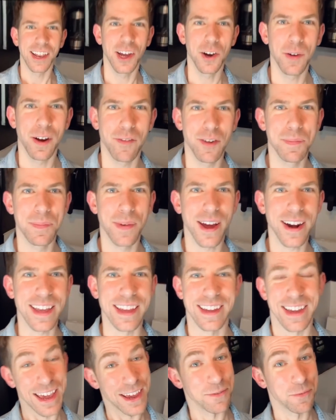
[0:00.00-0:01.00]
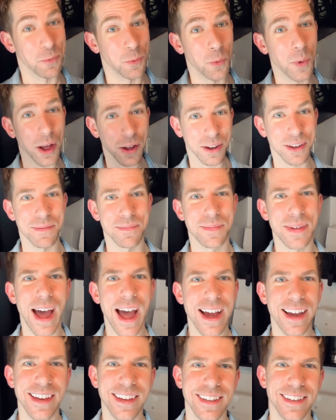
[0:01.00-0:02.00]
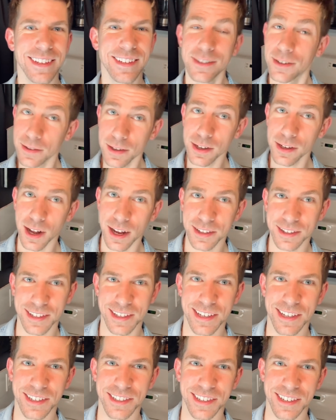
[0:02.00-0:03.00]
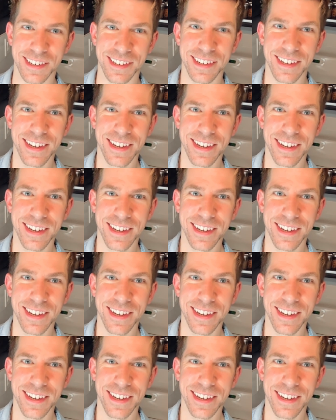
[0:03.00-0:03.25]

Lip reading: Hello everybody, and welcome back to the Closet Kitchen.